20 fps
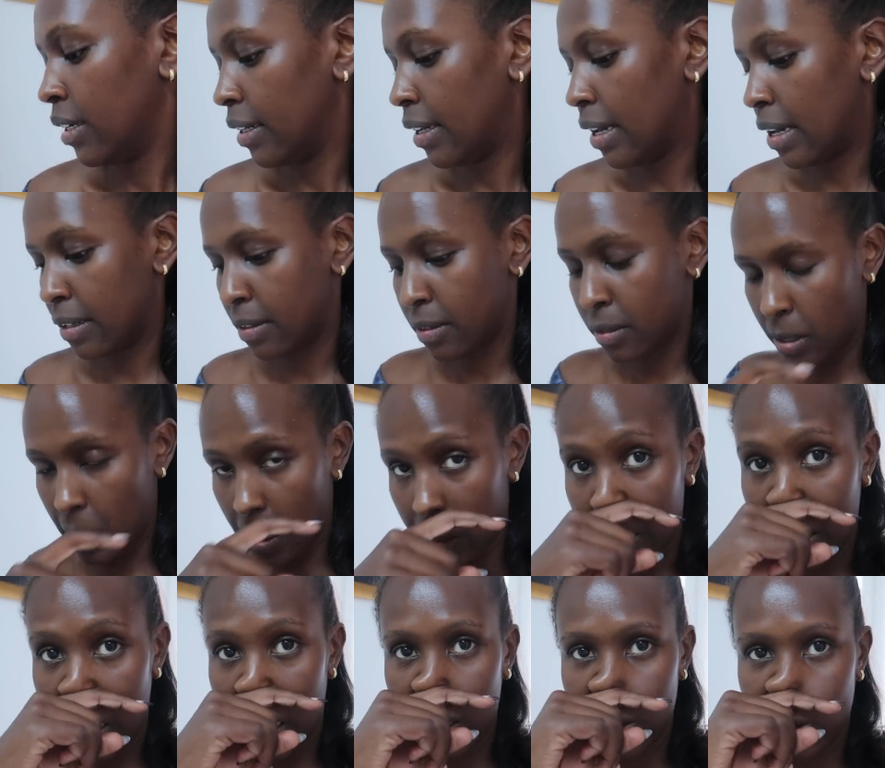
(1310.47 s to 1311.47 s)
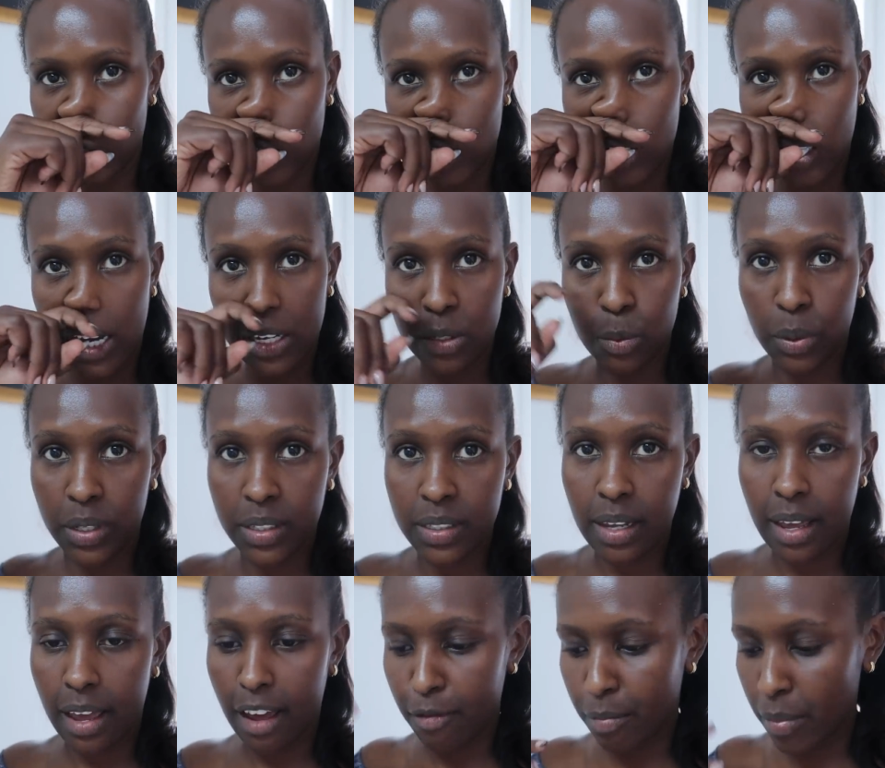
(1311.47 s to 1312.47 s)
Yeah, so I think I'll talk to you guys
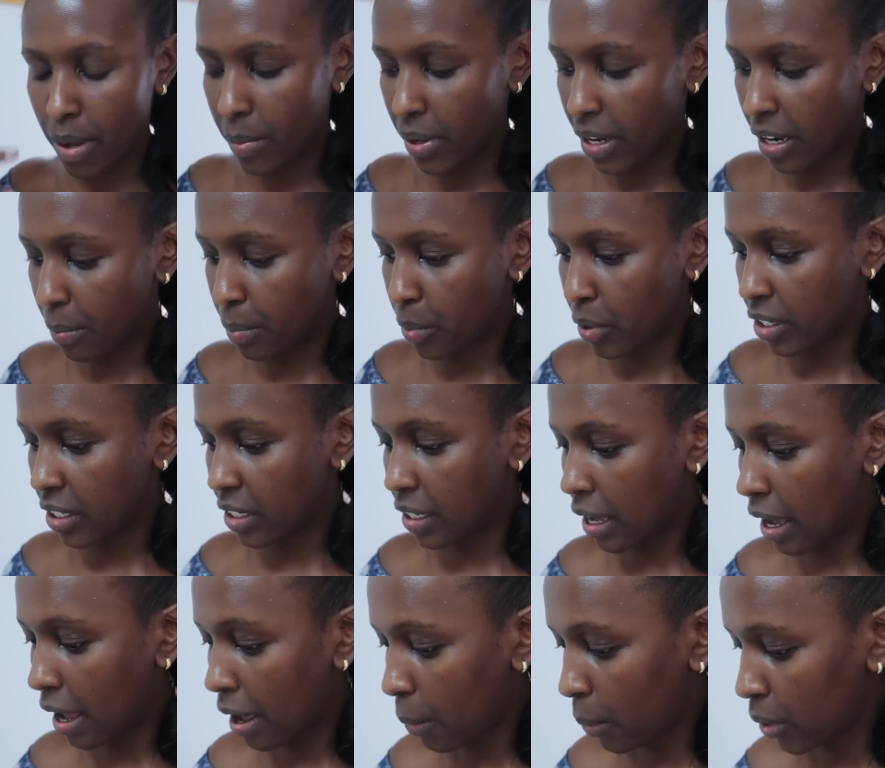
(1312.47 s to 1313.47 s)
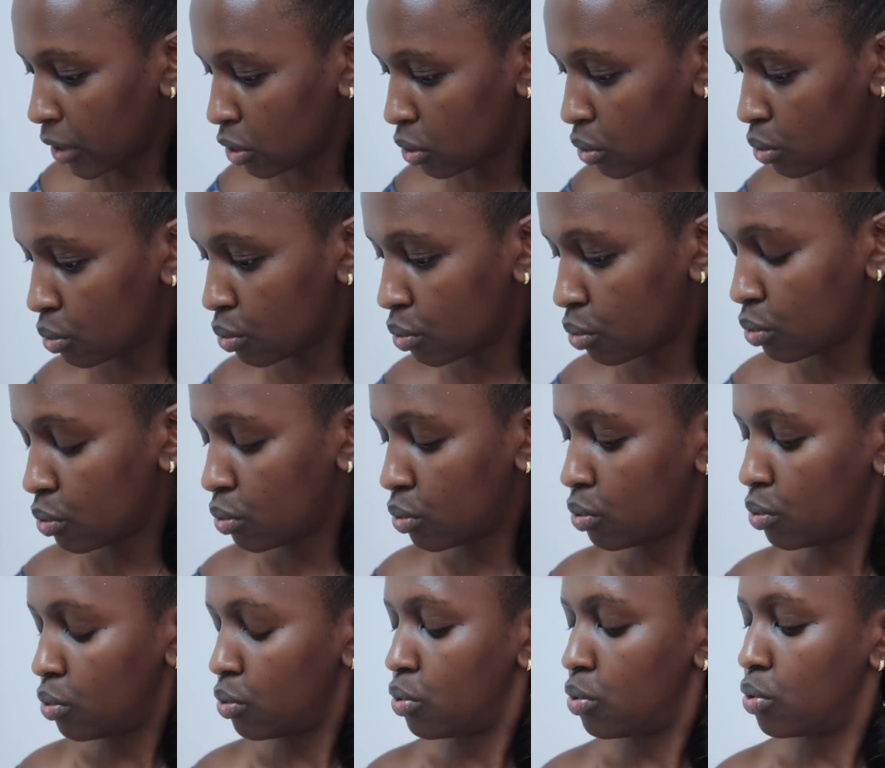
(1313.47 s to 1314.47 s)
once I have my makeup ready. I want
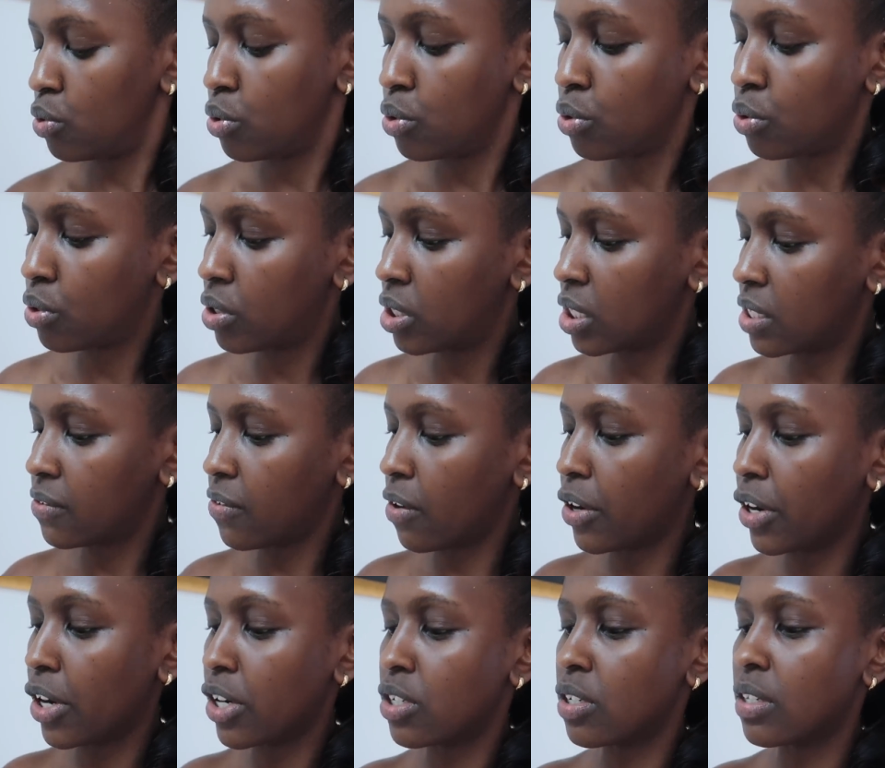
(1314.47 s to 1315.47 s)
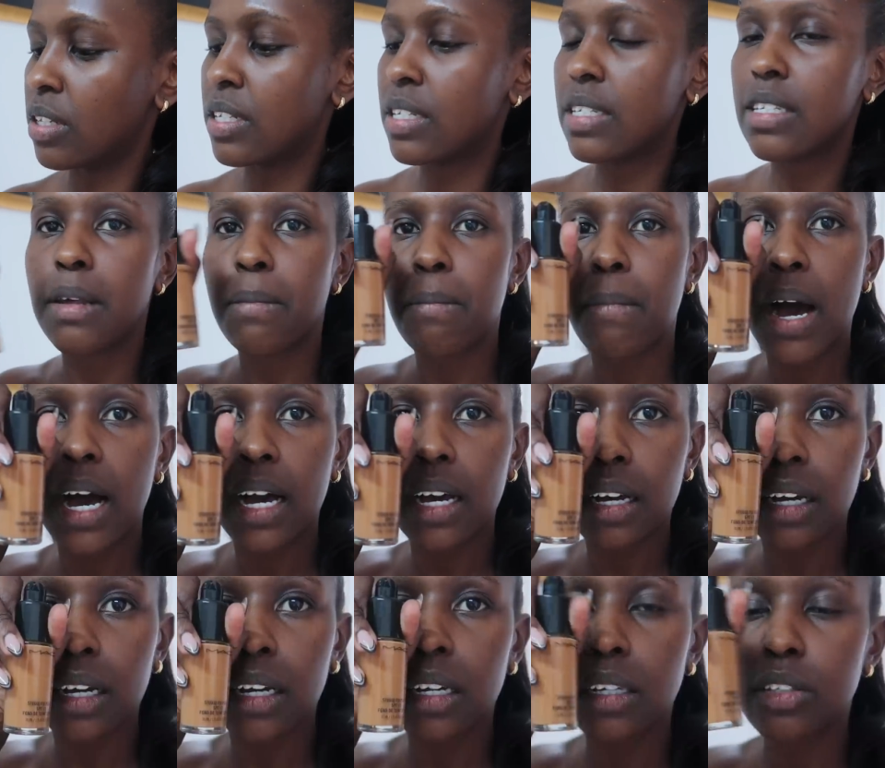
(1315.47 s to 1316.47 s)
to use this foundation. This is the
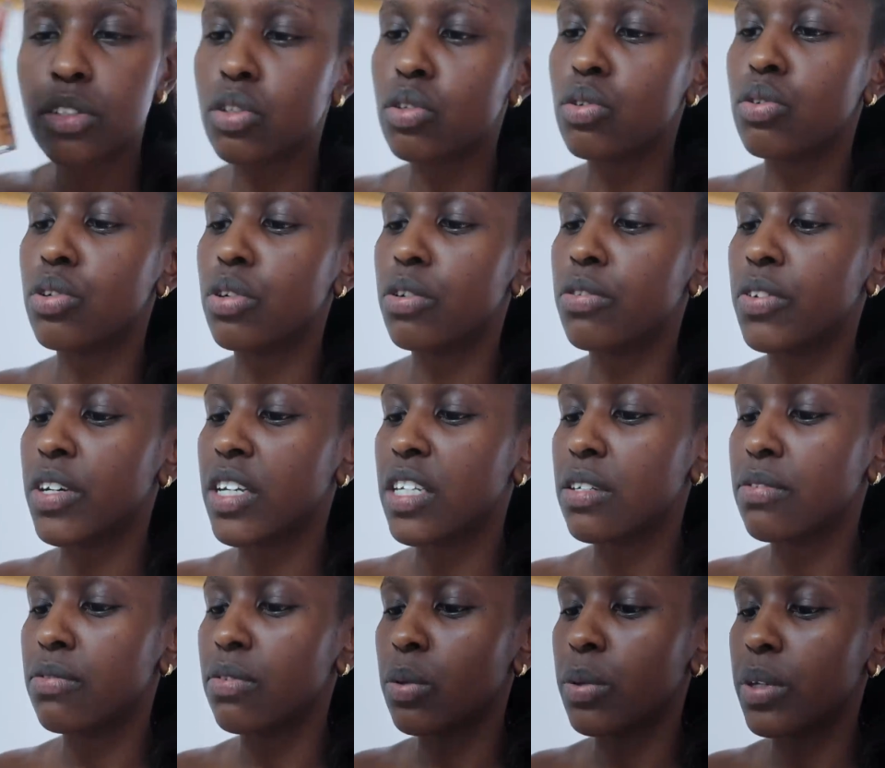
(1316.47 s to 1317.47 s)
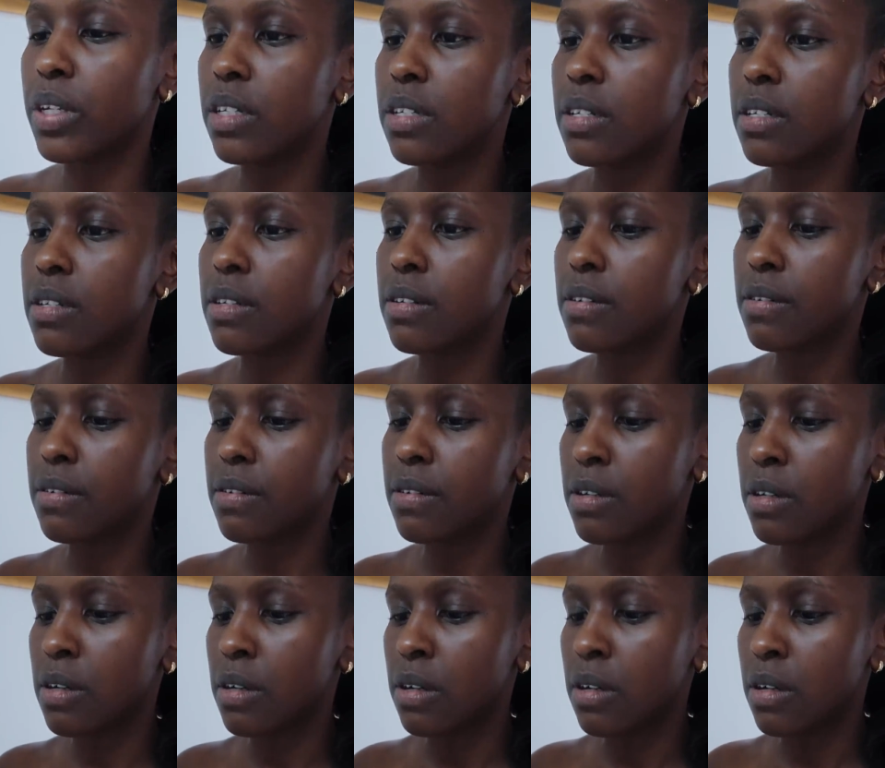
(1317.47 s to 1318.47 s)
MAC Studio Fix Fluid
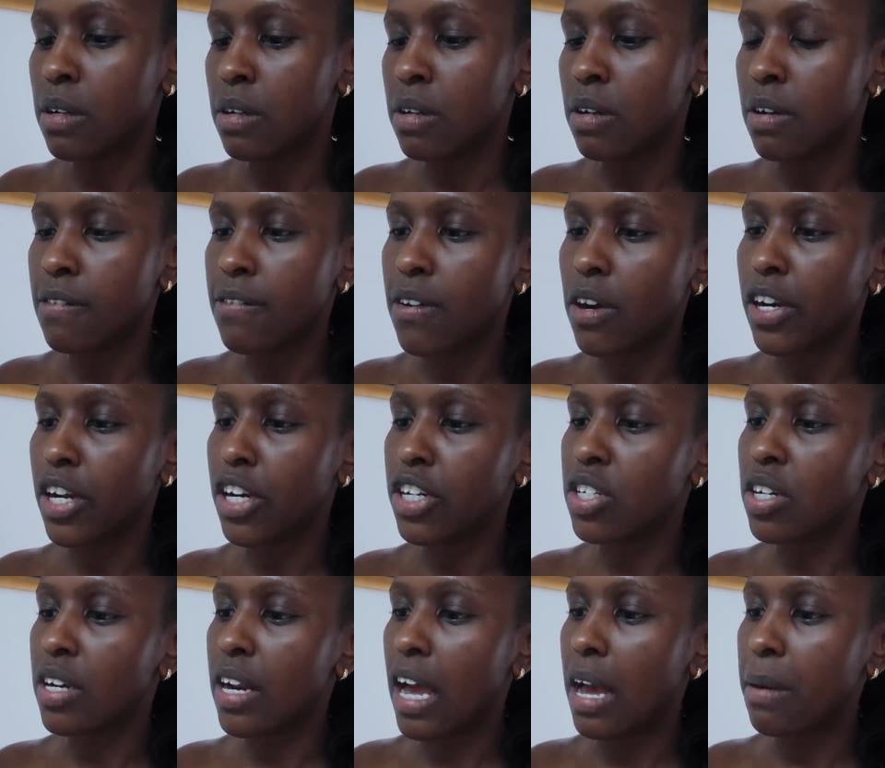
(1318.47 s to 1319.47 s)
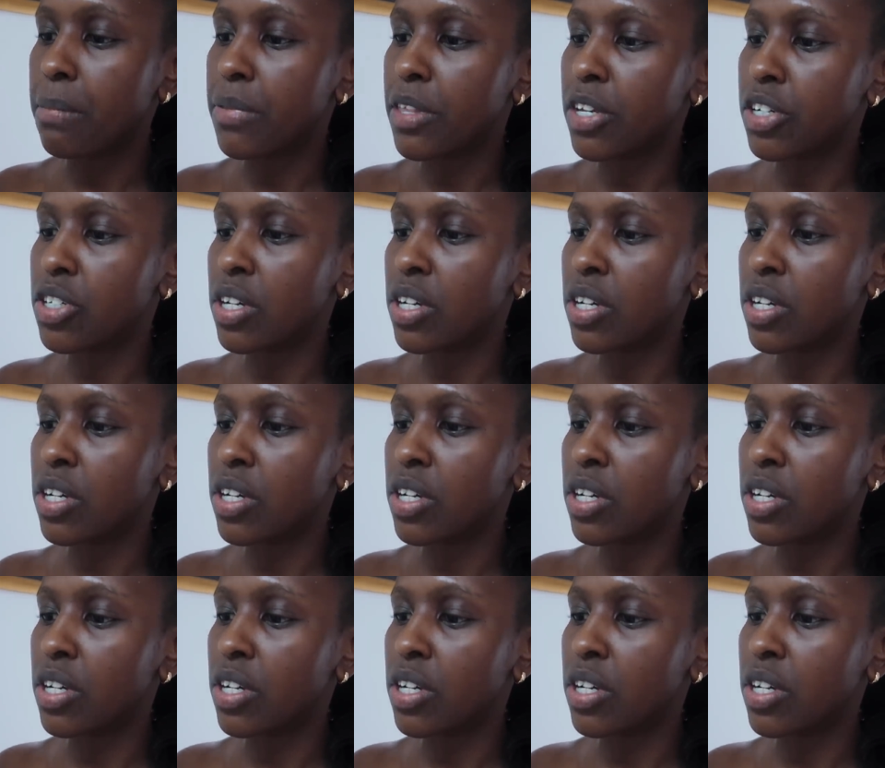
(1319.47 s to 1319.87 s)
Foundation and the